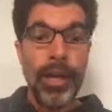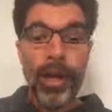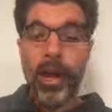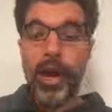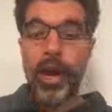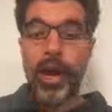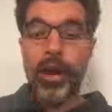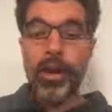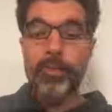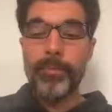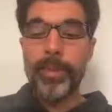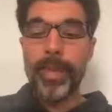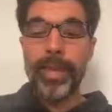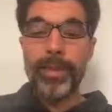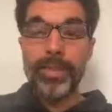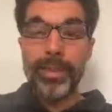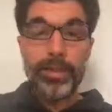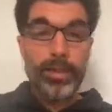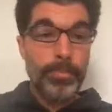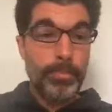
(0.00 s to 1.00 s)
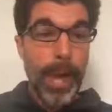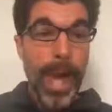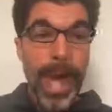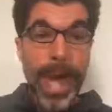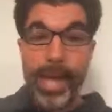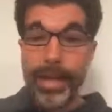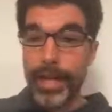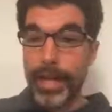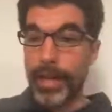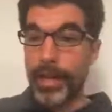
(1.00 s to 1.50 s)
there's
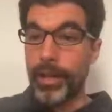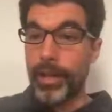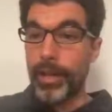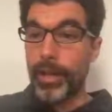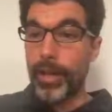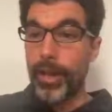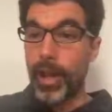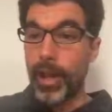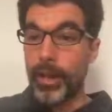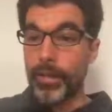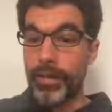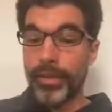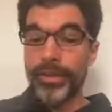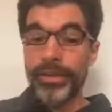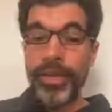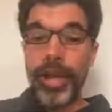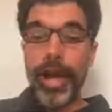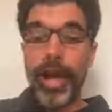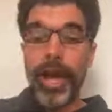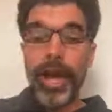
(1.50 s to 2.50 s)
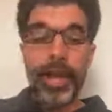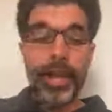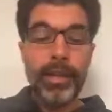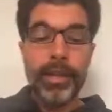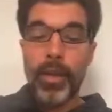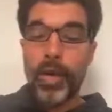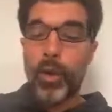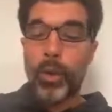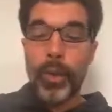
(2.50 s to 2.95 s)
padding on the side.